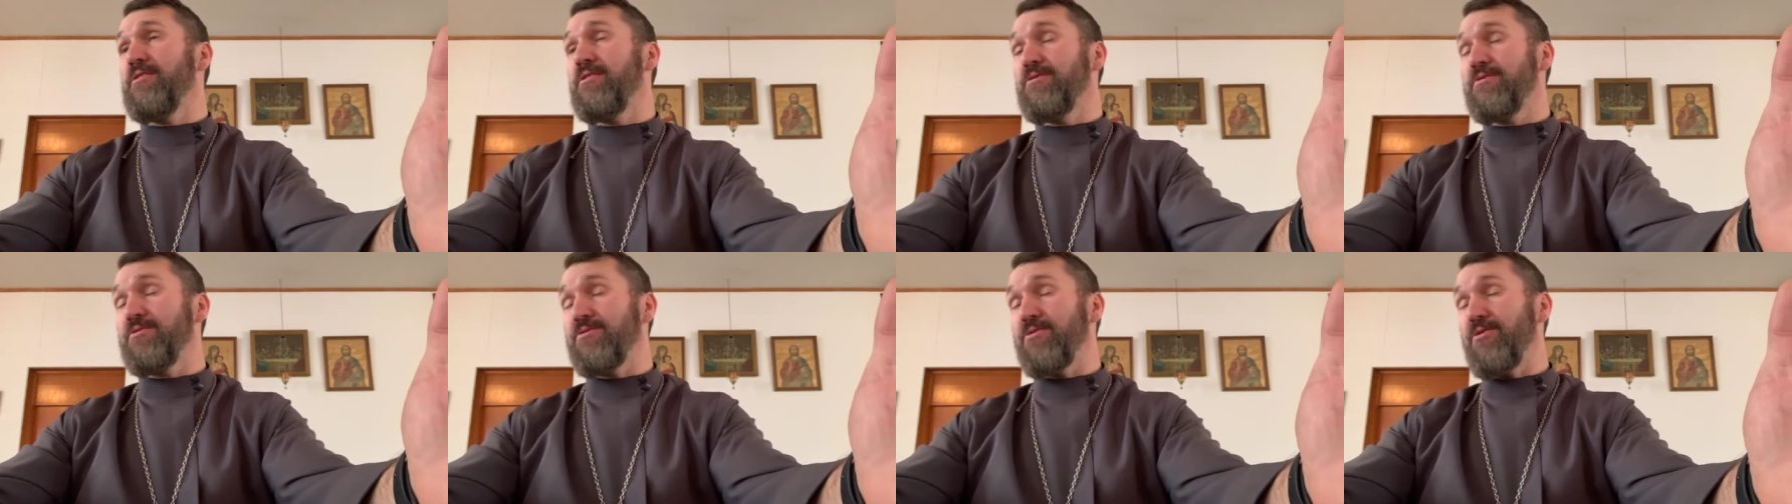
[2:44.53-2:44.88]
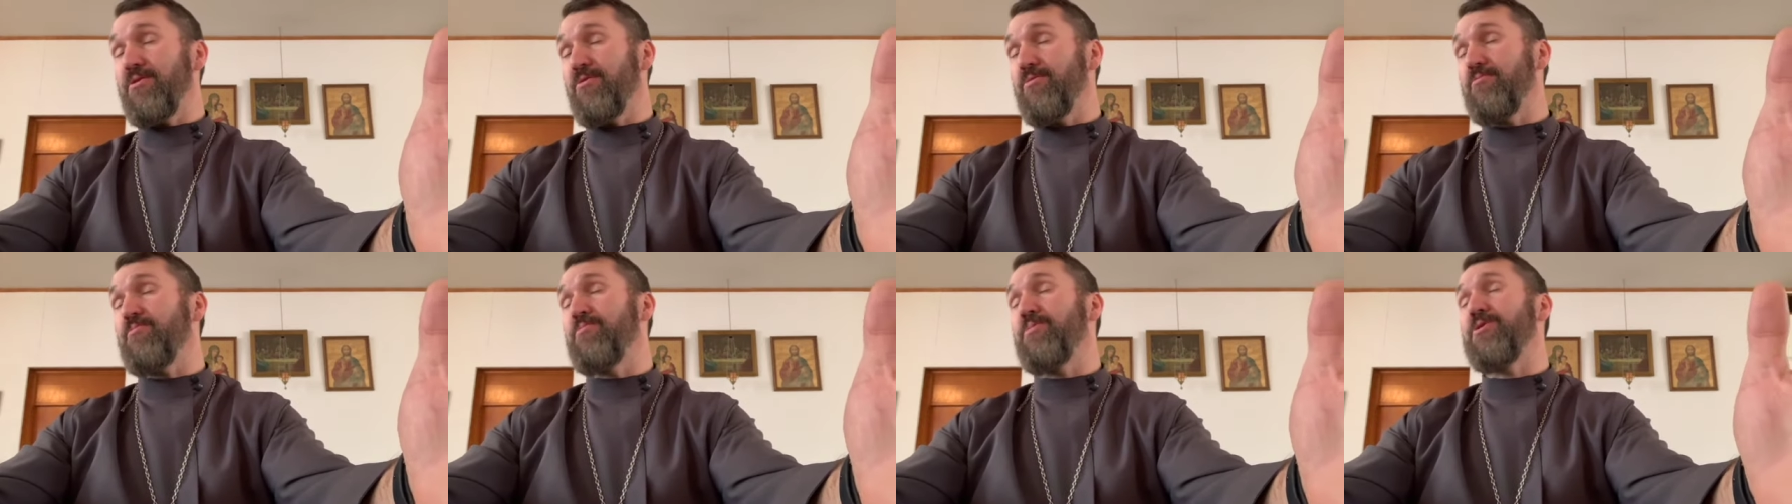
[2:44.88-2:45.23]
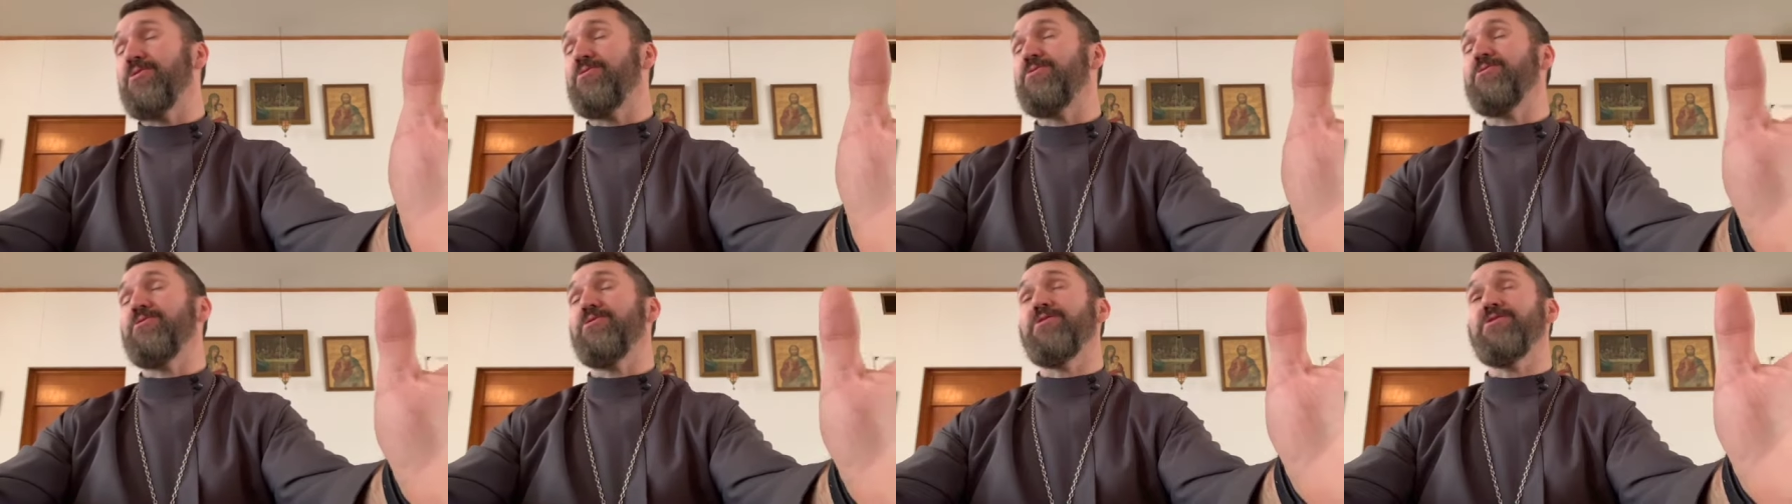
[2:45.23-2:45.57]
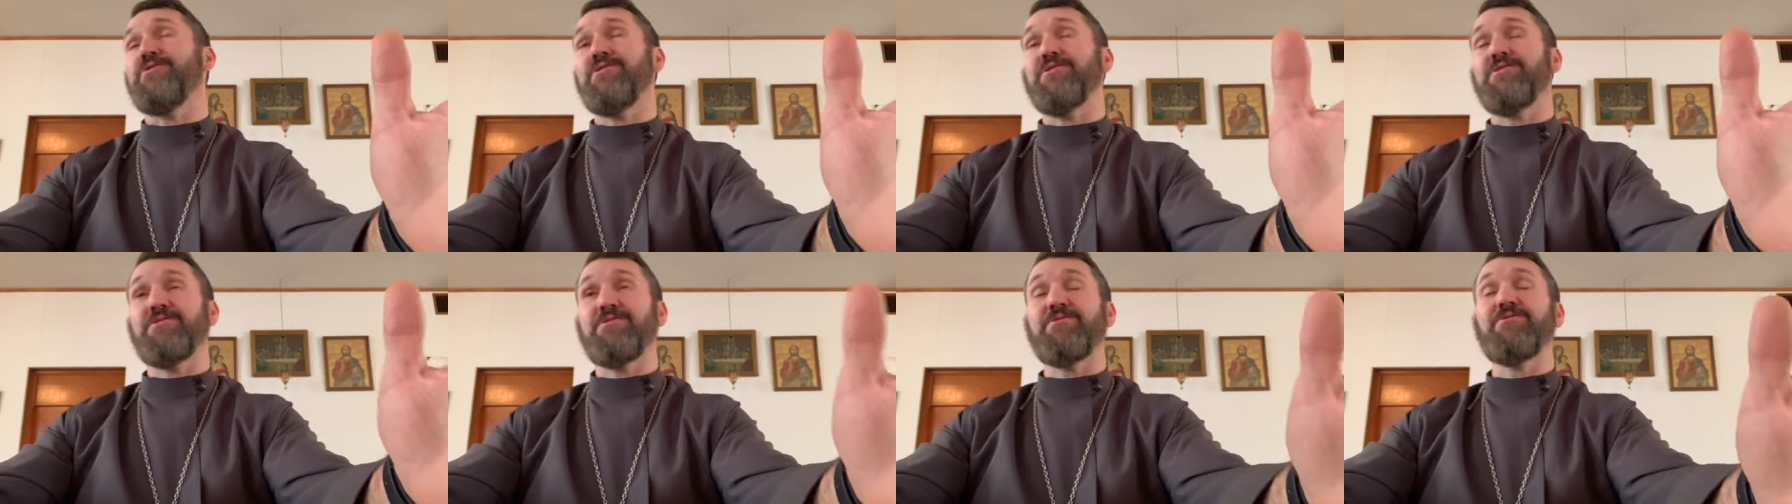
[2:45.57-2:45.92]
So, but, so let's
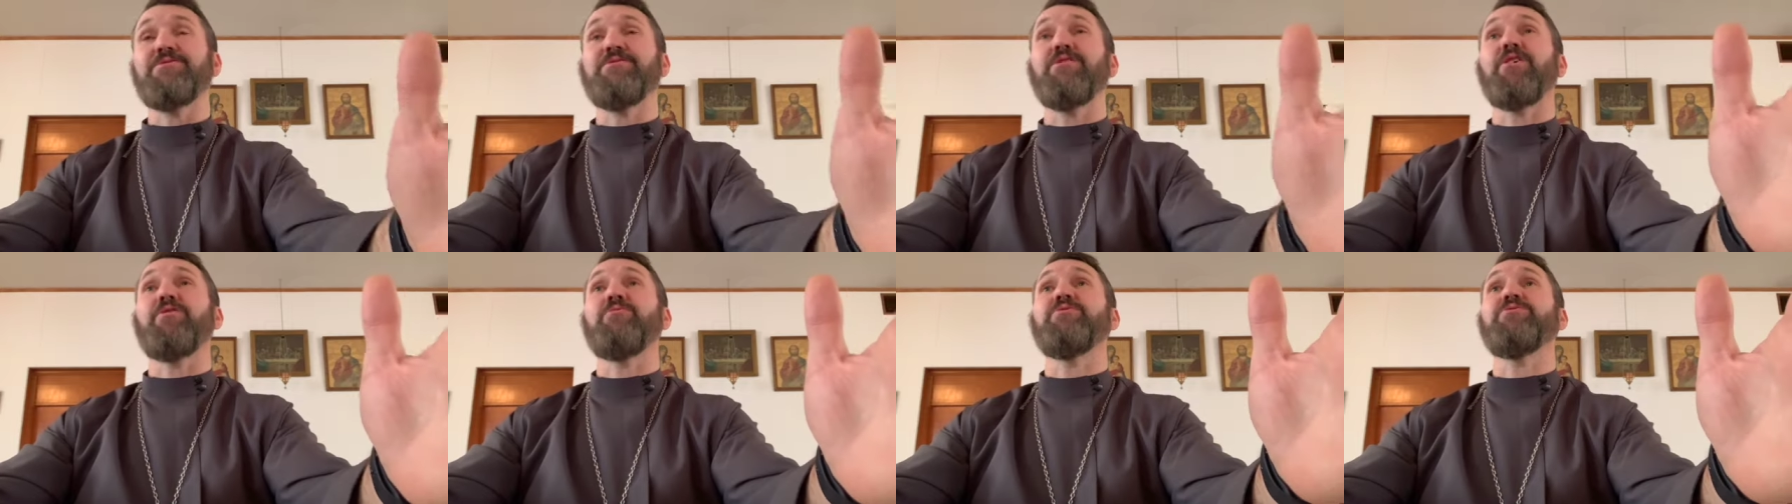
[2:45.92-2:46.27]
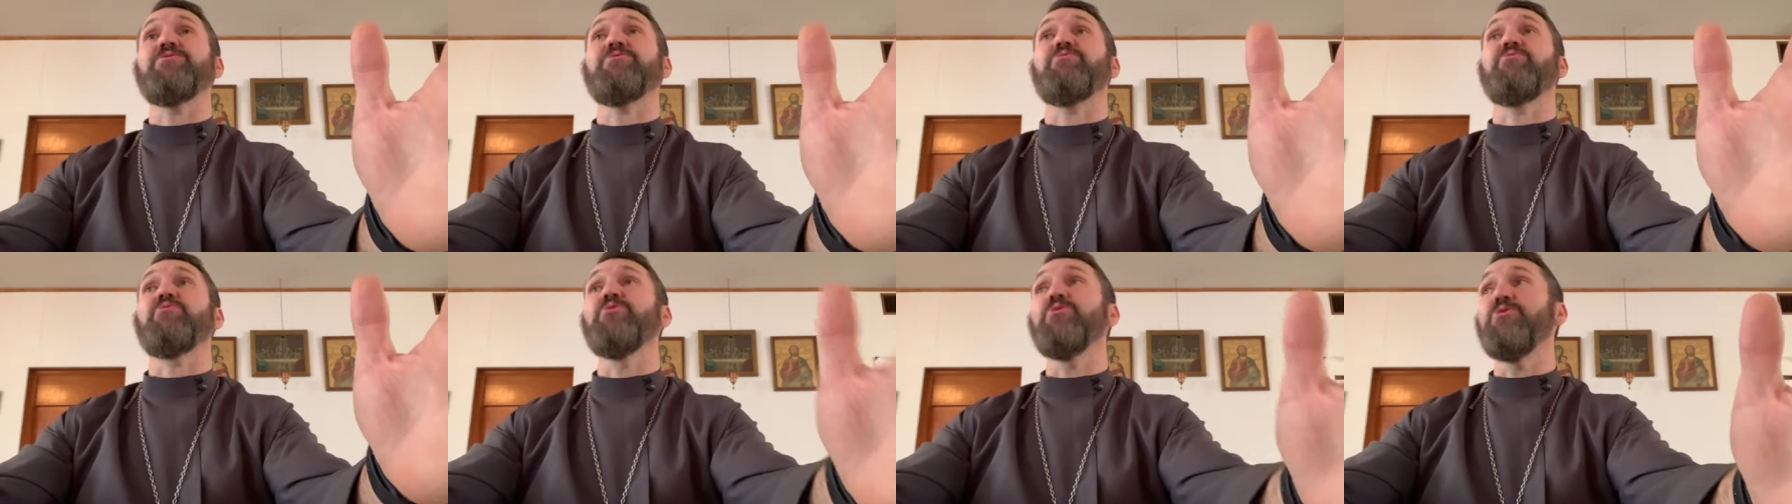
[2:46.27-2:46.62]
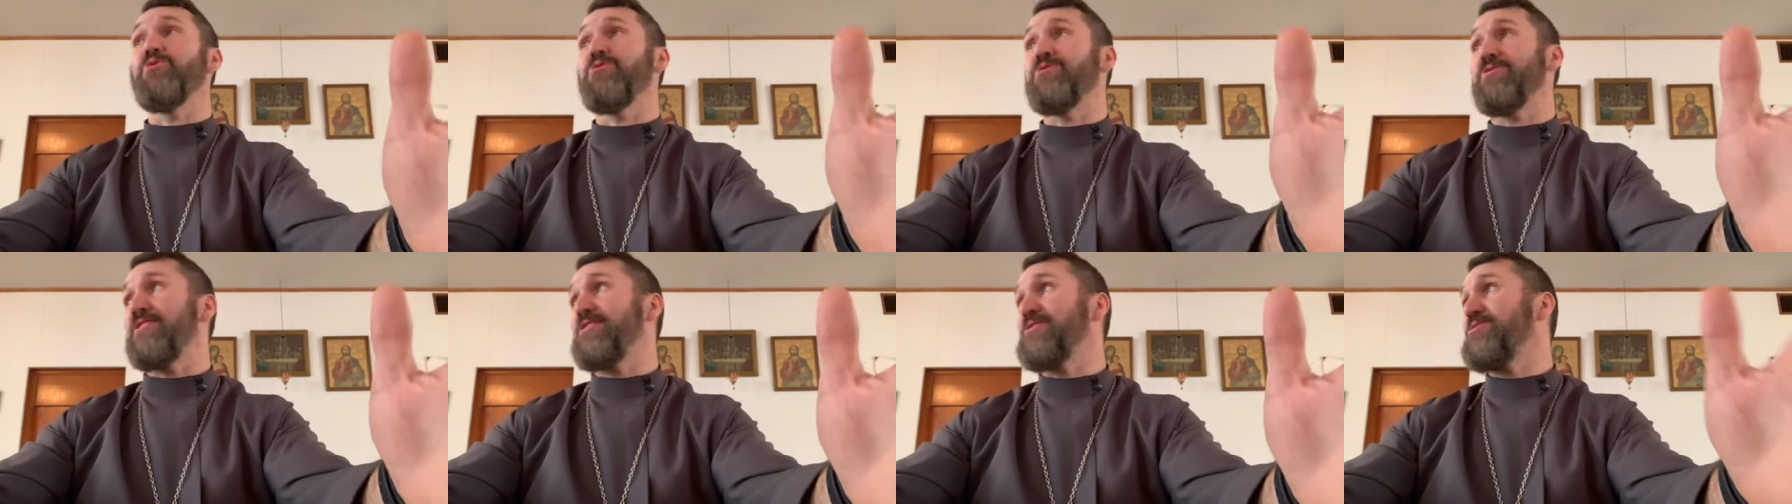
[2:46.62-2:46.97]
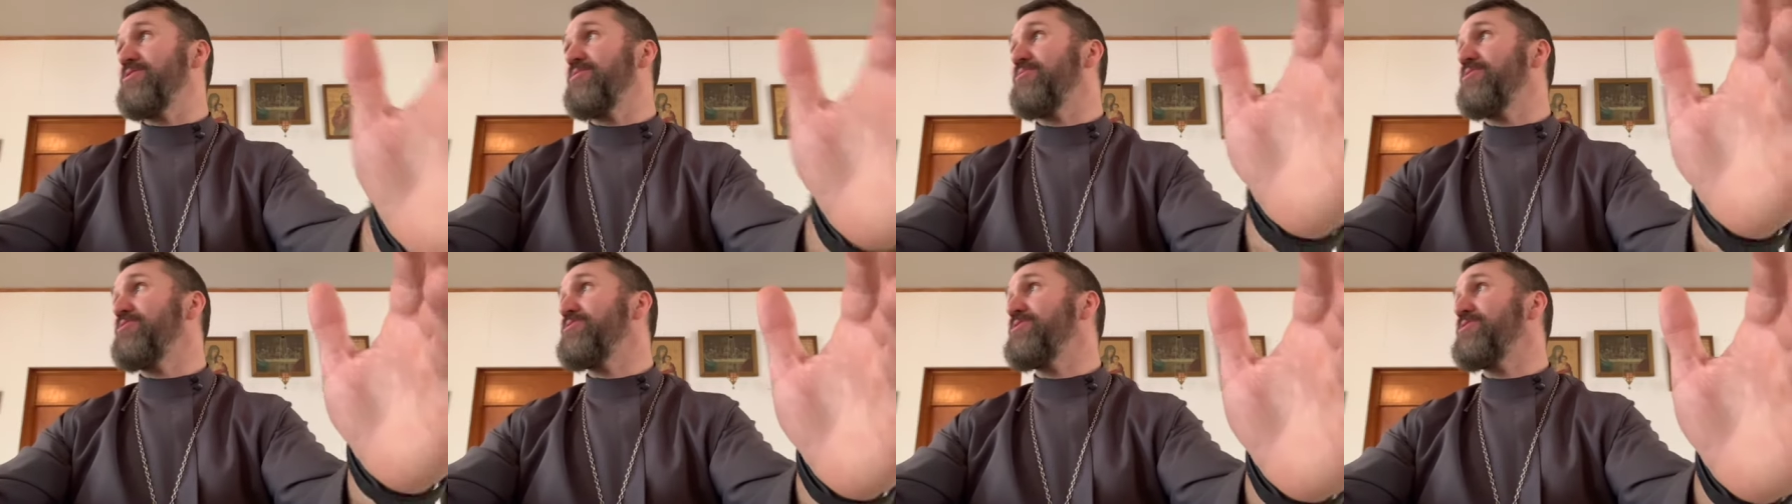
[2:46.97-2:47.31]
just start with the rules. That's
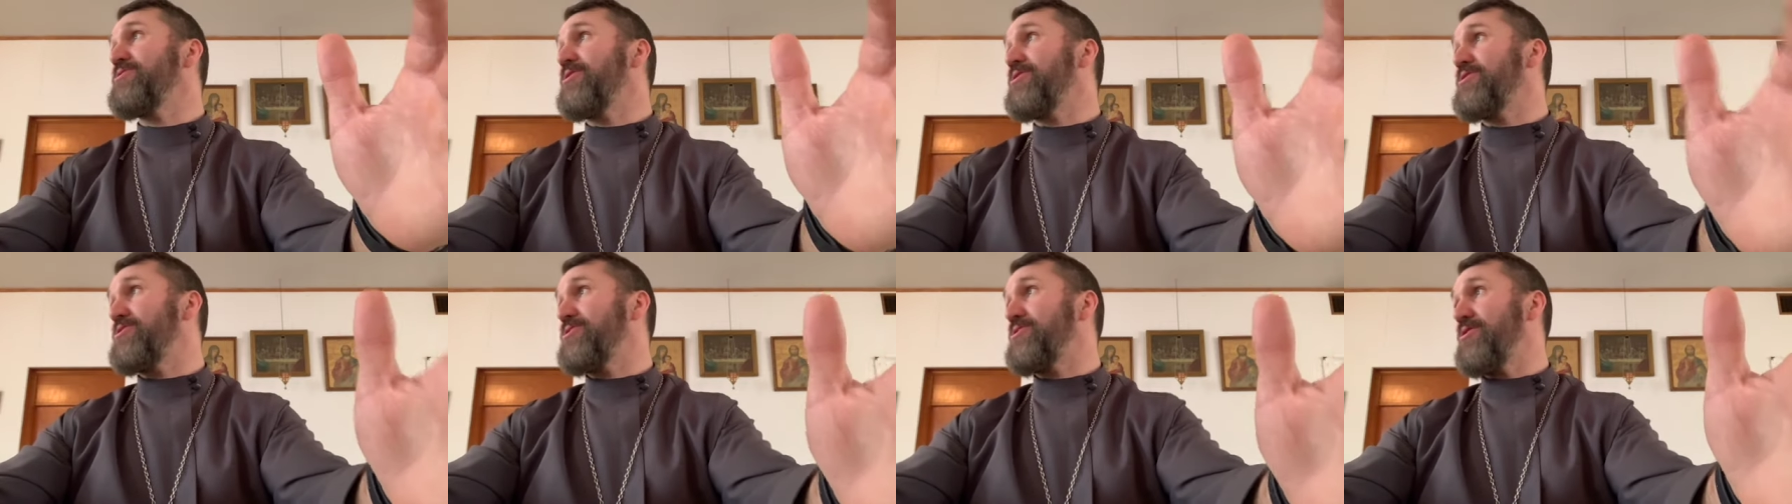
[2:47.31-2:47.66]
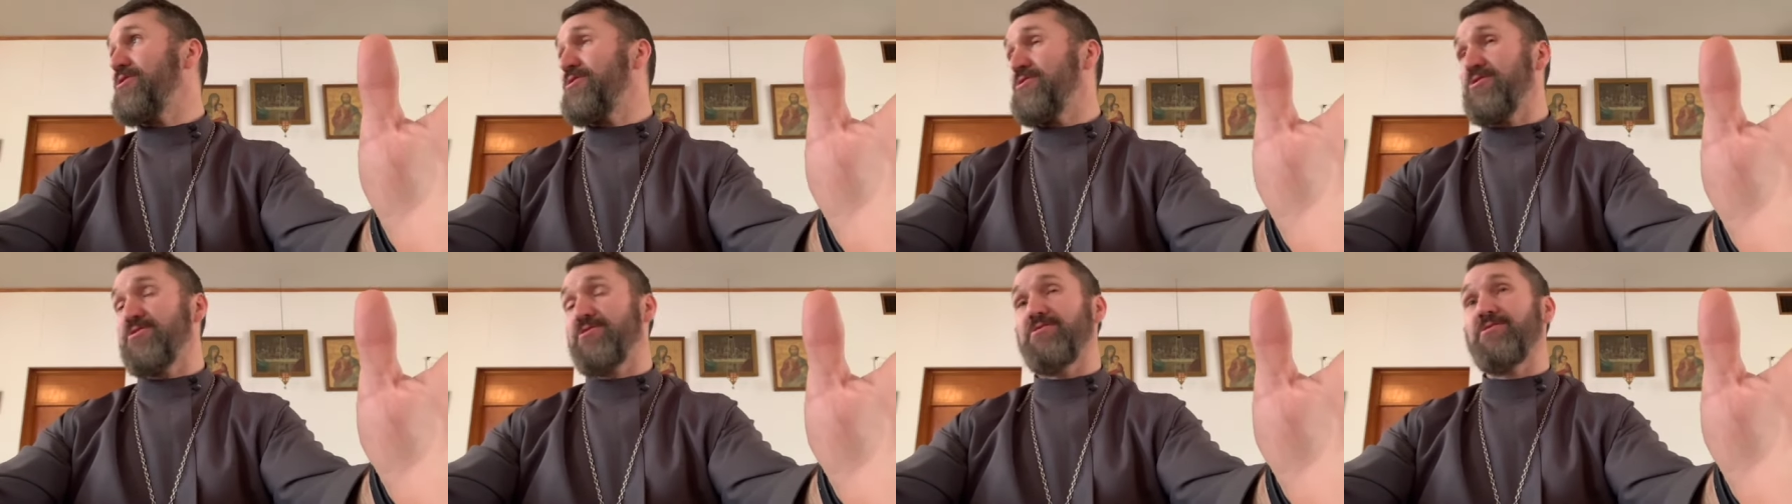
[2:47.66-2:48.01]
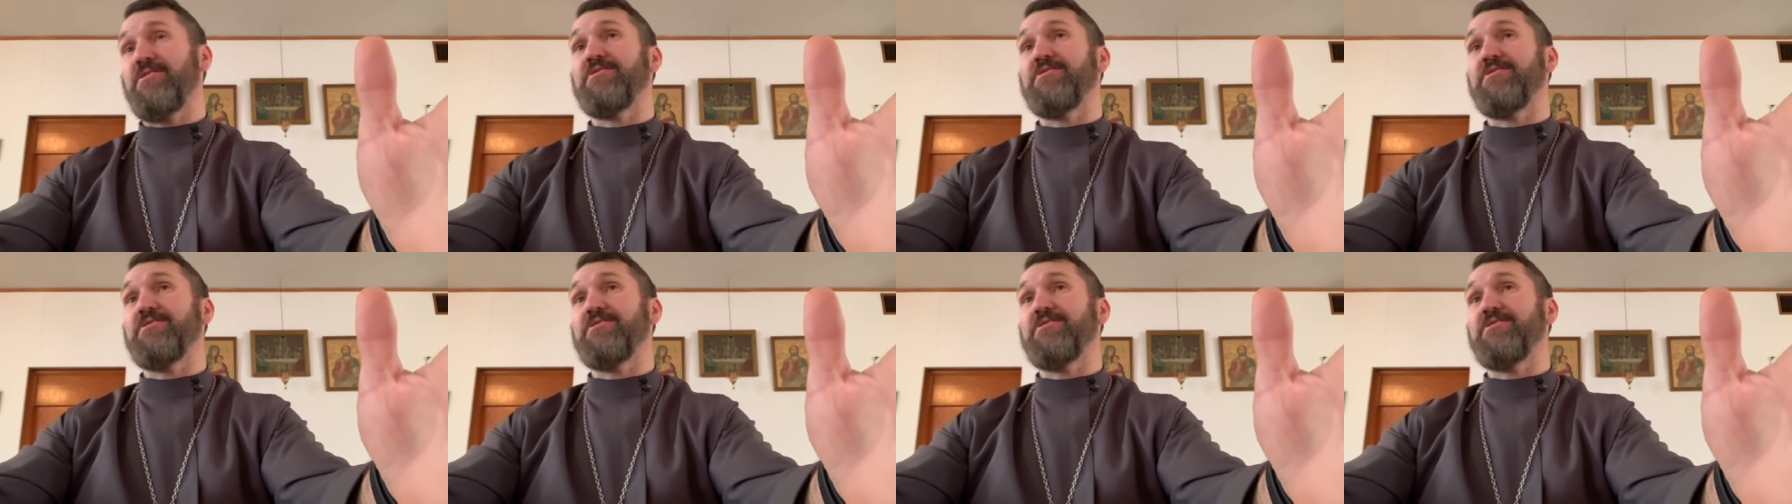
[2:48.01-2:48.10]
the rules of the church.